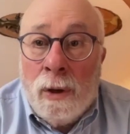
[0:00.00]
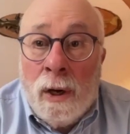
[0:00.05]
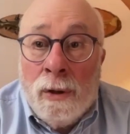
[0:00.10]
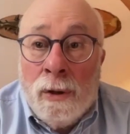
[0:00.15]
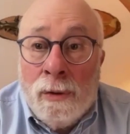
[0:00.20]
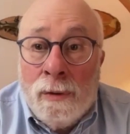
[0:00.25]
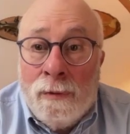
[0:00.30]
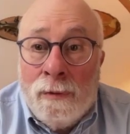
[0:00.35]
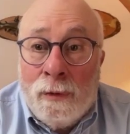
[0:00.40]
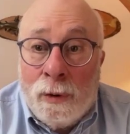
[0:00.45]

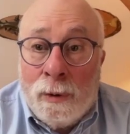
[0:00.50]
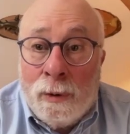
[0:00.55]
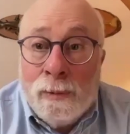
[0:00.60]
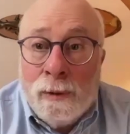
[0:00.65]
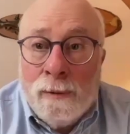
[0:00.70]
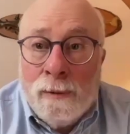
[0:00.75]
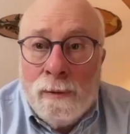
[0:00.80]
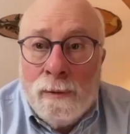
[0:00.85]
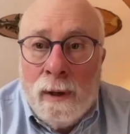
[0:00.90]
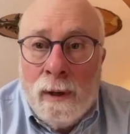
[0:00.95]
other forms
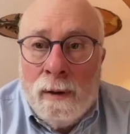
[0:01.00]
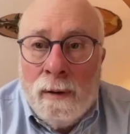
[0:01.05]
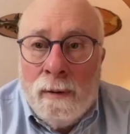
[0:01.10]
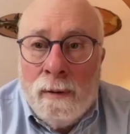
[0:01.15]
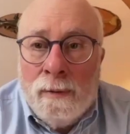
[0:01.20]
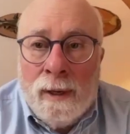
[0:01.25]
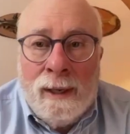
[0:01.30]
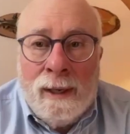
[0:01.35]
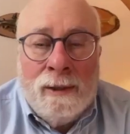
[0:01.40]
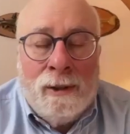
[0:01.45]
of
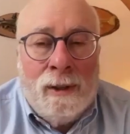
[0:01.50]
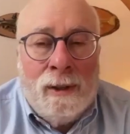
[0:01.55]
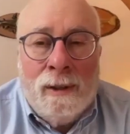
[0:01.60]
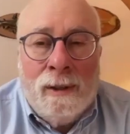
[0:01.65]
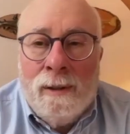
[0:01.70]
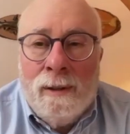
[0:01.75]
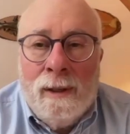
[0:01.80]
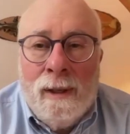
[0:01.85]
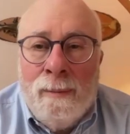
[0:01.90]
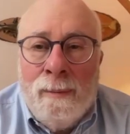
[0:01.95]

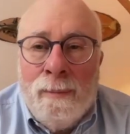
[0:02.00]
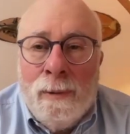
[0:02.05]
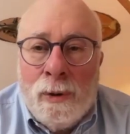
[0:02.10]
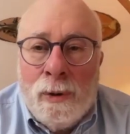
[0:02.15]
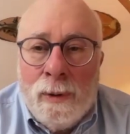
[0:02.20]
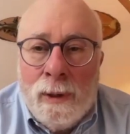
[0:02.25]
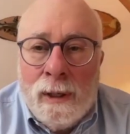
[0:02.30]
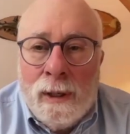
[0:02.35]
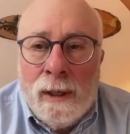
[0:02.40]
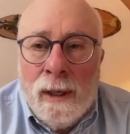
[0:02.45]

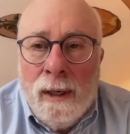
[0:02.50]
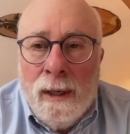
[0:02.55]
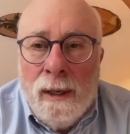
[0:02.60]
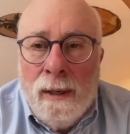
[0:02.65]
anti-immigrant